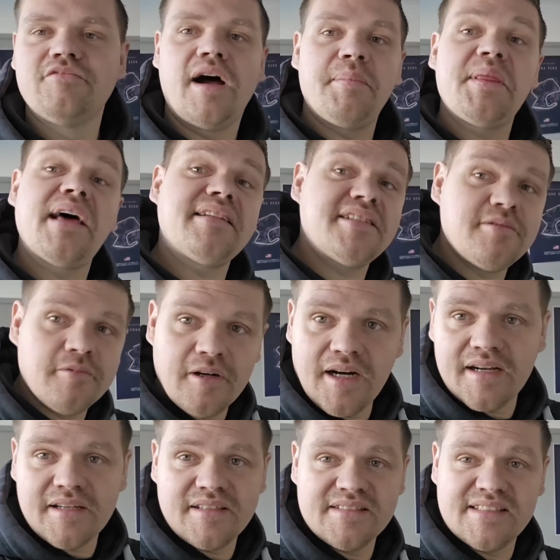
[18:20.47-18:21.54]
Right, but that didn't
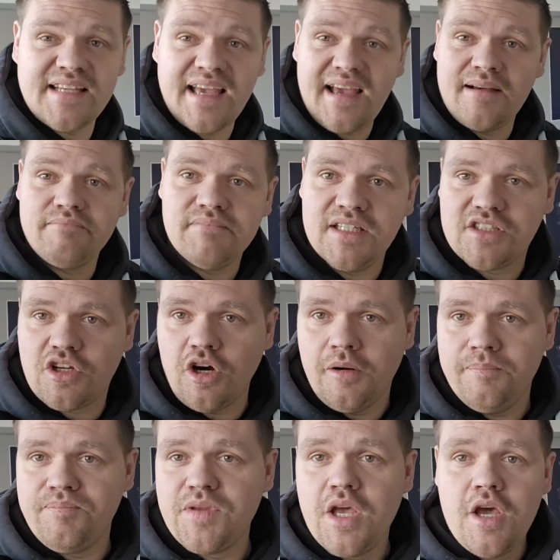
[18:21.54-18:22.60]
work because Seat, it's
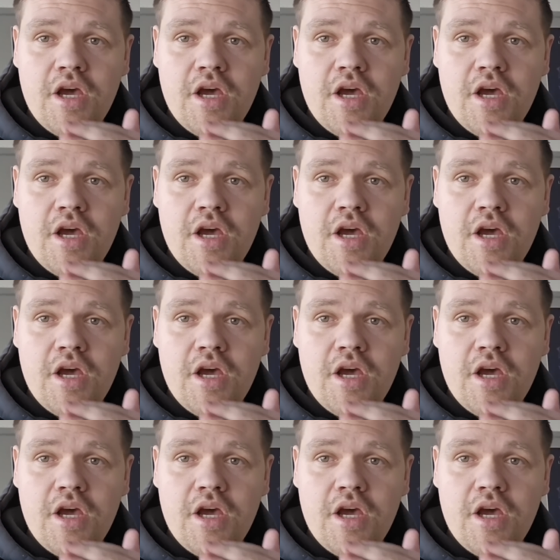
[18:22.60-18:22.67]
gone.